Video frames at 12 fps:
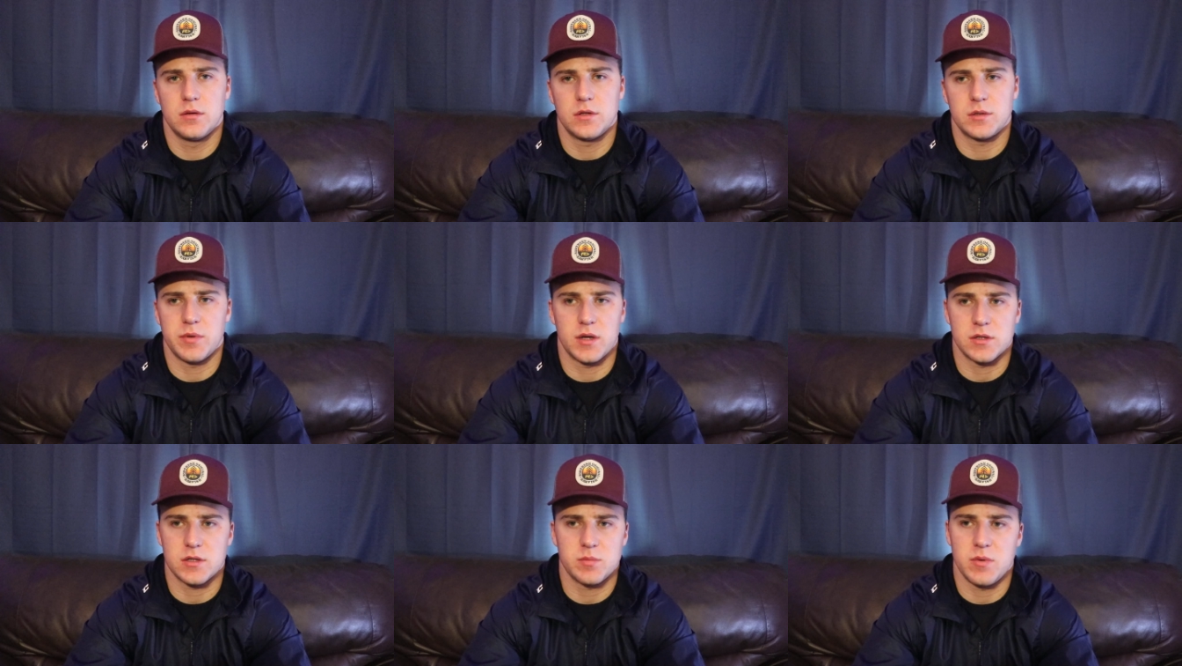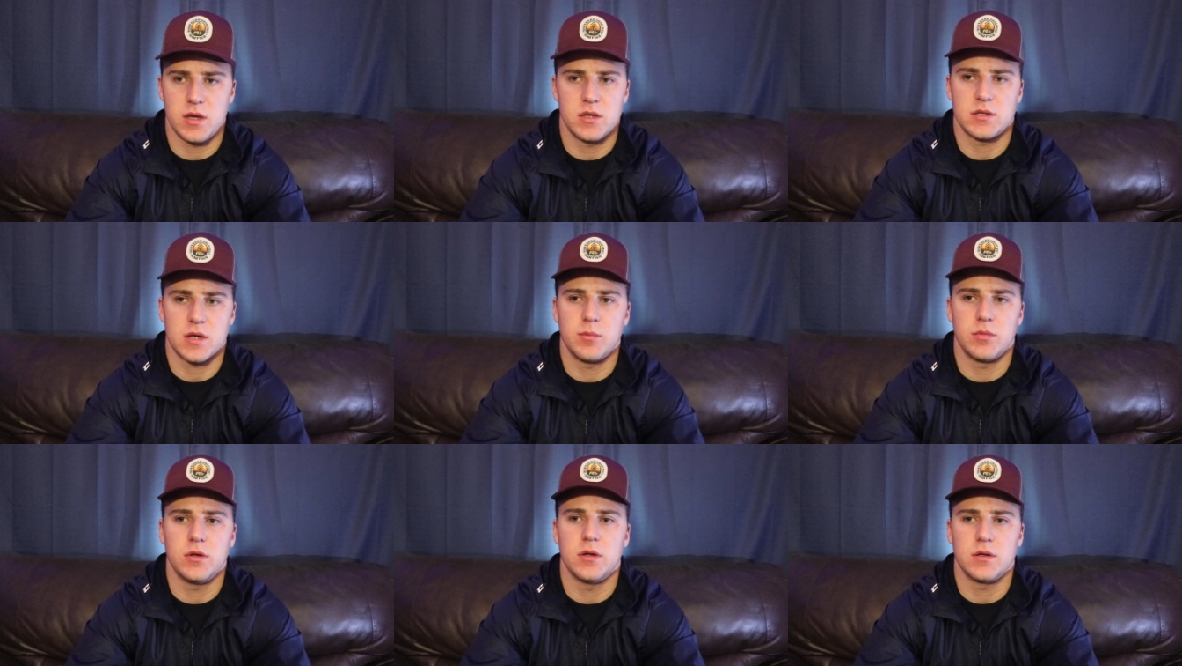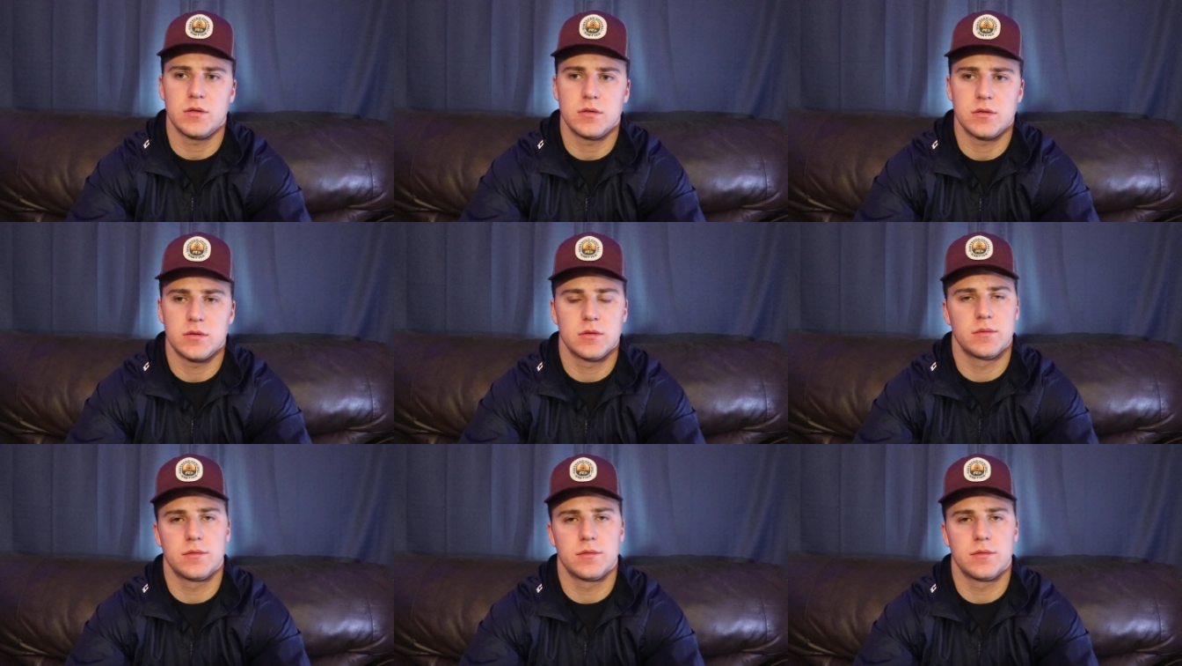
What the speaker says: Just because it's me, just come do this.